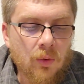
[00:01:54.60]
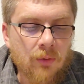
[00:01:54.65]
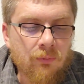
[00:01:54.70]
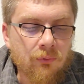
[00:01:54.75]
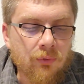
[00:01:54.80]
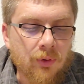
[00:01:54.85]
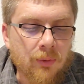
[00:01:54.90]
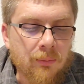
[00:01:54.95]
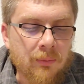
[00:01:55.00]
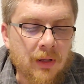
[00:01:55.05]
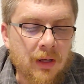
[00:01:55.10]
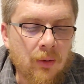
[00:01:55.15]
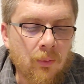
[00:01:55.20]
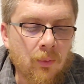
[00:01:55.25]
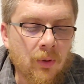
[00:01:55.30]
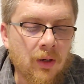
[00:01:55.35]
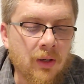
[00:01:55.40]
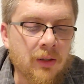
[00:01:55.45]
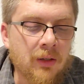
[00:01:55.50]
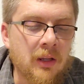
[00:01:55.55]
from now
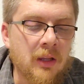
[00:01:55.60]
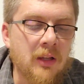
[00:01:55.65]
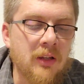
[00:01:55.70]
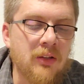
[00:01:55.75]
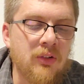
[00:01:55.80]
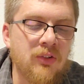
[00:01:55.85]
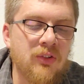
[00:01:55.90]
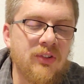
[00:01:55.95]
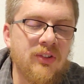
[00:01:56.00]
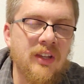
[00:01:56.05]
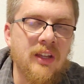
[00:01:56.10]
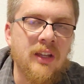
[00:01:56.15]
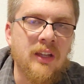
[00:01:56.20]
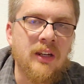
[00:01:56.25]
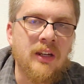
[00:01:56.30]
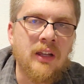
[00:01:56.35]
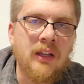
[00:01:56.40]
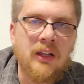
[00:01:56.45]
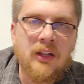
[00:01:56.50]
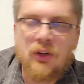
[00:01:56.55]
on
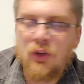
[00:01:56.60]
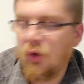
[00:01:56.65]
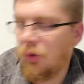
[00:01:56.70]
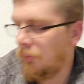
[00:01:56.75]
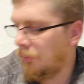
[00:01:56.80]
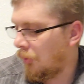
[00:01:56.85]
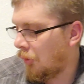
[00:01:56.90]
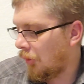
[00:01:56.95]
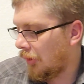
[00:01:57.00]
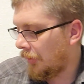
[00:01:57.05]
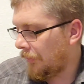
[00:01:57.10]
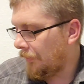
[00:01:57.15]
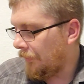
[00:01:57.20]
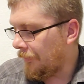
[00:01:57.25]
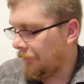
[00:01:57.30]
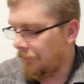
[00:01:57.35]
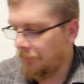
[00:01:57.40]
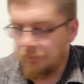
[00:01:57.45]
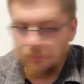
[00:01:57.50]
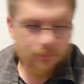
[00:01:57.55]
sin no more."
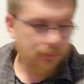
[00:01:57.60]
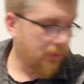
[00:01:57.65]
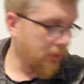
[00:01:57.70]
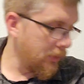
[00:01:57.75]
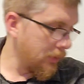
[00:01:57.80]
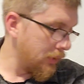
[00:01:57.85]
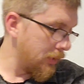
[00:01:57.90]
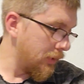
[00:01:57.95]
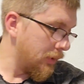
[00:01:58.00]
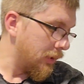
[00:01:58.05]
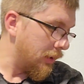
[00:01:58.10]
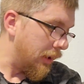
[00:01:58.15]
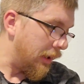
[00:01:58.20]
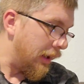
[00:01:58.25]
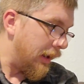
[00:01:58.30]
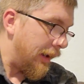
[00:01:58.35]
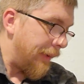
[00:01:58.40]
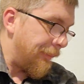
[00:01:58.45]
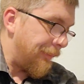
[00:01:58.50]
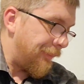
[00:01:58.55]
All
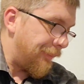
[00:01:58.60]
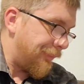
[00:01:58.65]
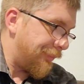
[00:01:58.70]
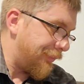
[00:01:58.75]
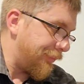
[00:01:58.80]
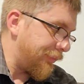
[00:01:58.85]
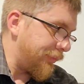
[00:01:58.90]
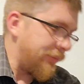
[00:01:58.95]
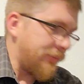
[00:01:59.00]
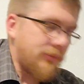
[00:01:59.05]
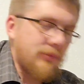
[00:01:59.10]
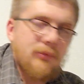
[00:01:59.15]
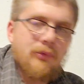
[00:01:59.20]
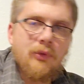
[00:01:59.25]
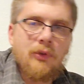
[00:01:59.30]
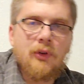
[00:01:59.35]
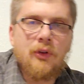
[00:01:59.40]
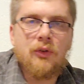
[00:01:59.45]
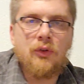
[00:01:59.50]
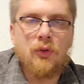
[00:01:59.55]
right.
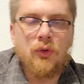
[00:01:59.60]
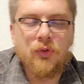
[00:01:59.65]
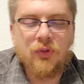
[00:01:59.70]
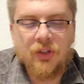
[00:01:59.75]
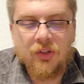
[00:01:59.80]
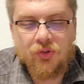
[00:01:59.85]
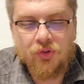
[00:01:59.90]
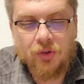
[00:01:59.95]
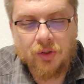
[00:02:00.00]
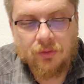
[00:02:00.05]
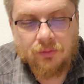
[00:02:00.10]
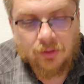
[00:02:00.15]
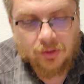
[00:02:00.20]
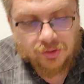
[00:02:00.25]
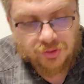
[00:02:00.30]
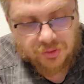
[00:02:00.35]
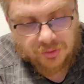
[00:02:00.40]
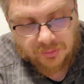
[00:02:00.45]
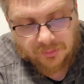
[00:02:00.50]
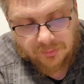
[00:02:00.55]
New Century
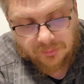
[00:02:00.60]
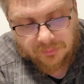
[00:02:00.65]
Version.